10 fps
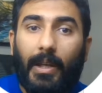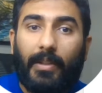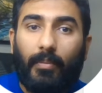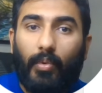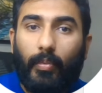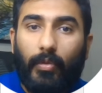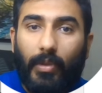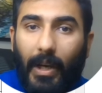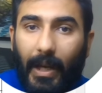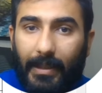Let's move to
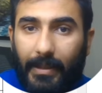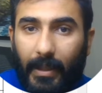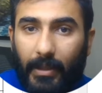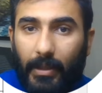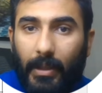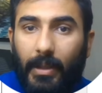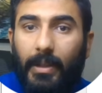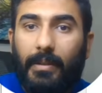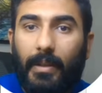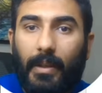the last section,
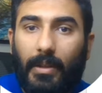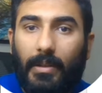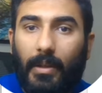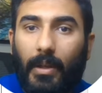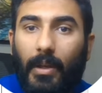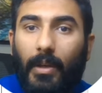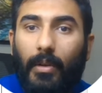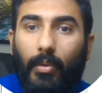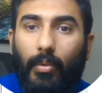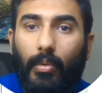signature.
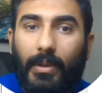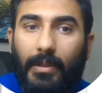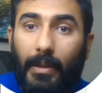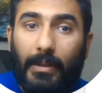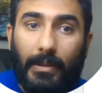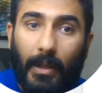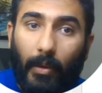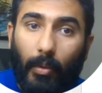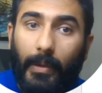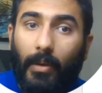Do you have a
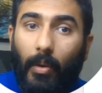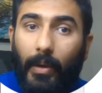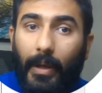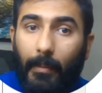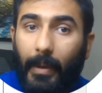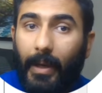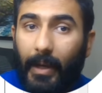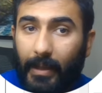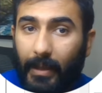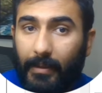concern to be a contact by
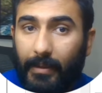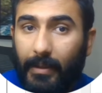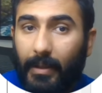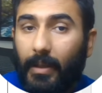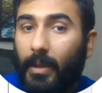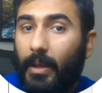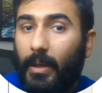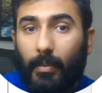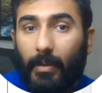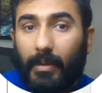IRCC?
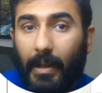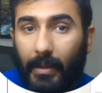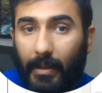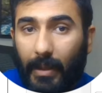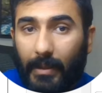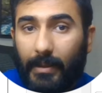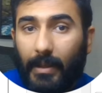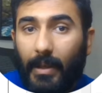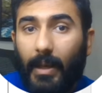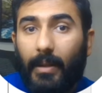So I'm gonna select yes.
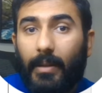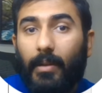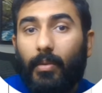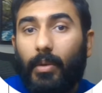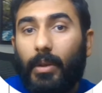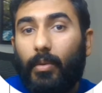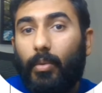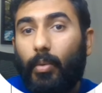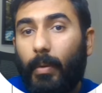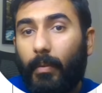And then you need
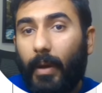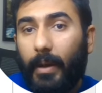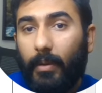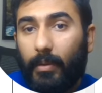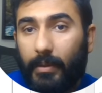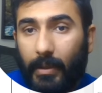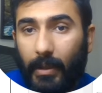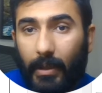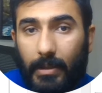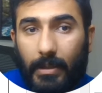to provide your
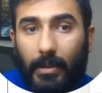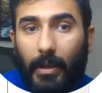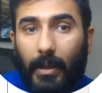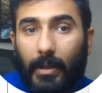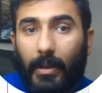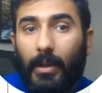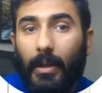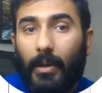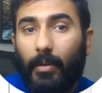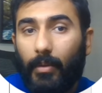signature and the
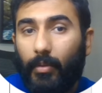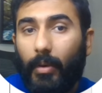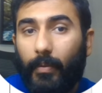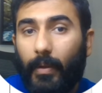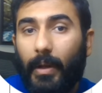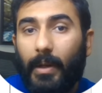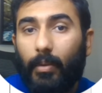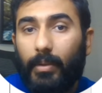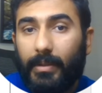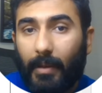date you are filling
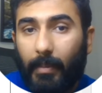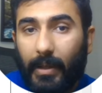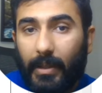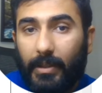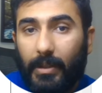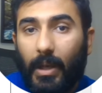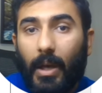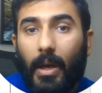out this application.